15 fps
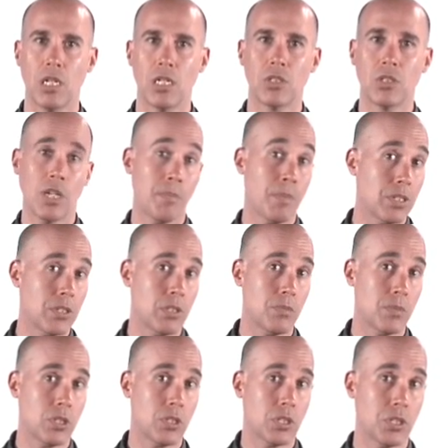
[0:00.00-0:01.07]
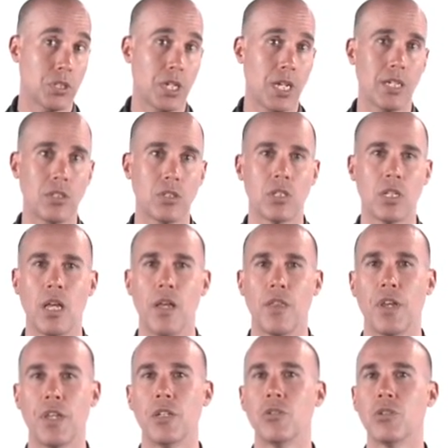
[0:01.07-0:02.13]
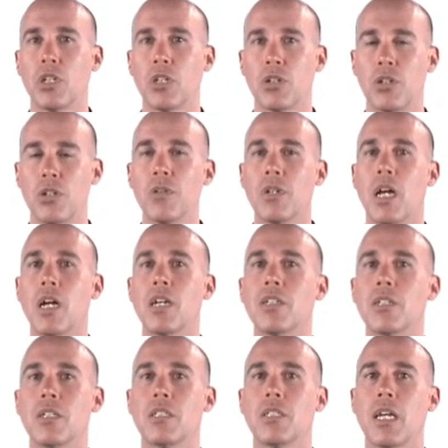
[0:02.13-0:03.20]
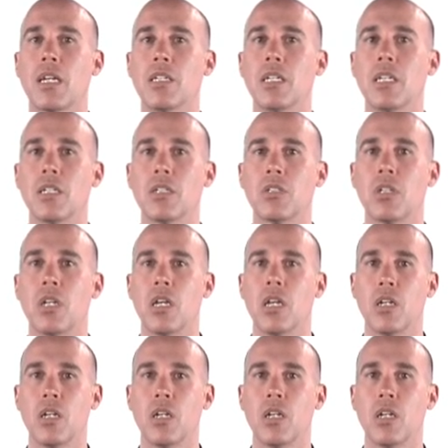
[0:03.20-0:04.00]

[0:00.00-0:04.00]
Some estimates suggest that using current hunting techniques,